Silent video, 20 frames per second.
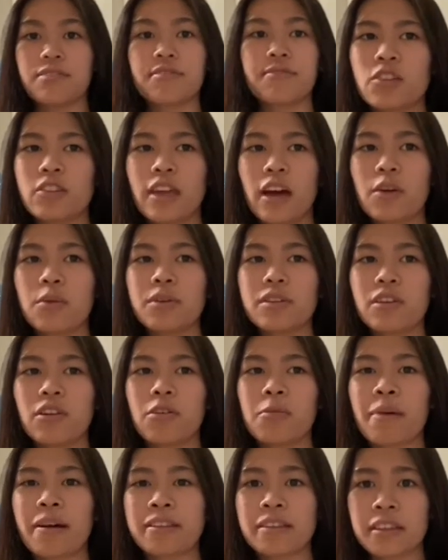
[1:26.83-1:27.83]
Now we know
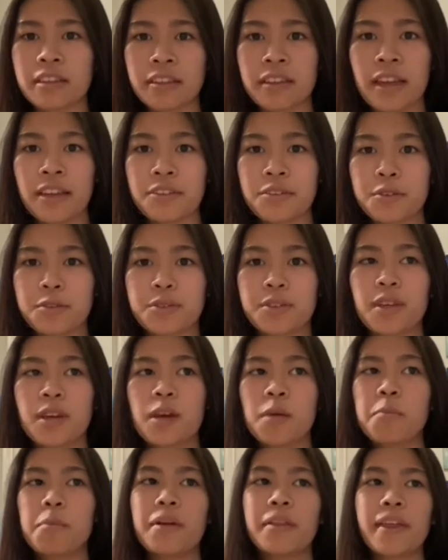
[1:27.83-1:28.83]
about the letters,
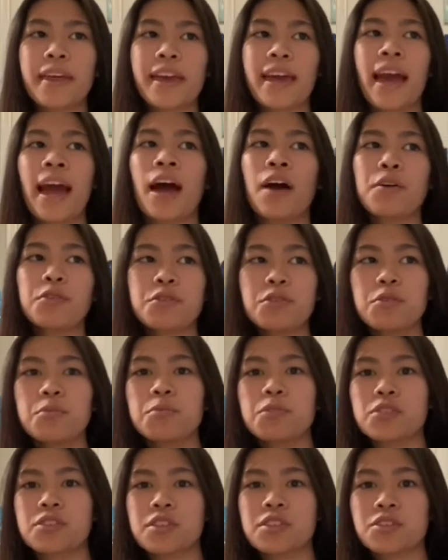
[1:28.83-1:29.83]
but like how do
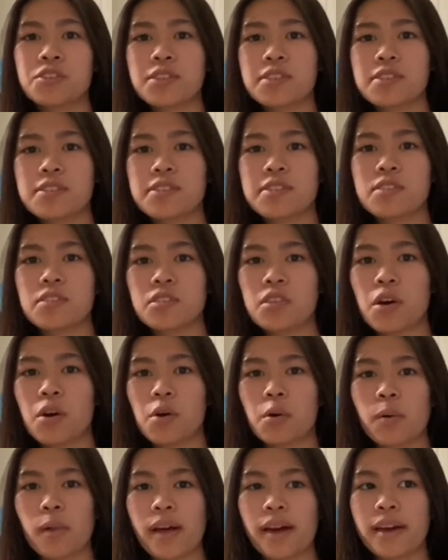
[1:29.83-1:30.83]
musicians
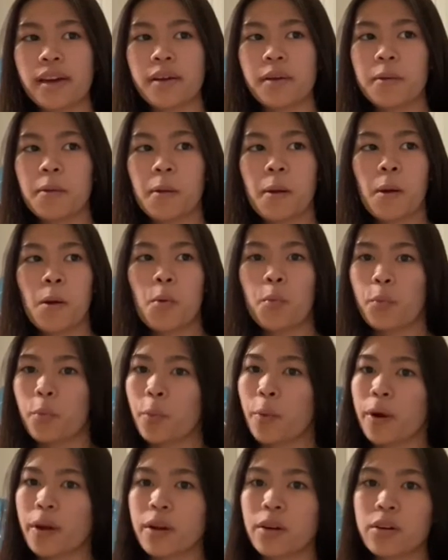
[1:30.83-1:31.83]
know like
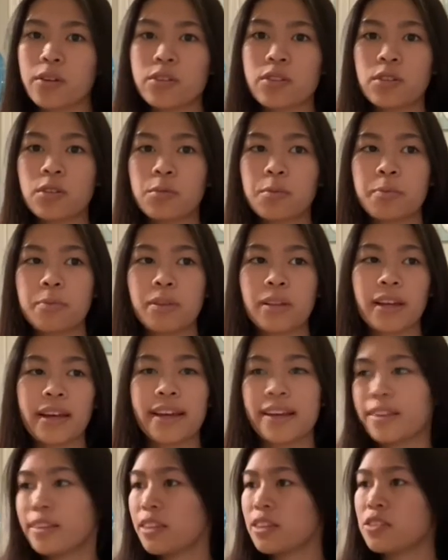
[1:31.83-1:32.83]
where to
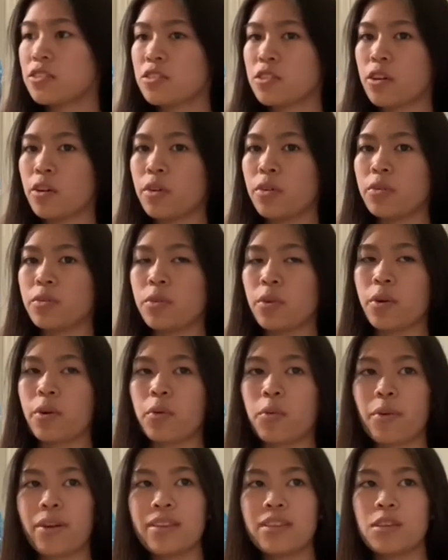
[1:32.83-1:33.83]
play this note or
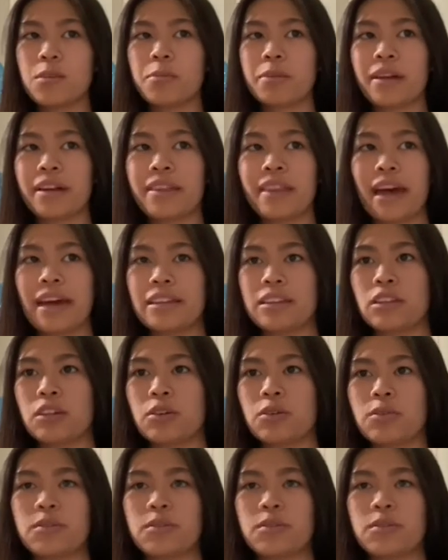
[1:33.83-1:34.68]
when to play that note?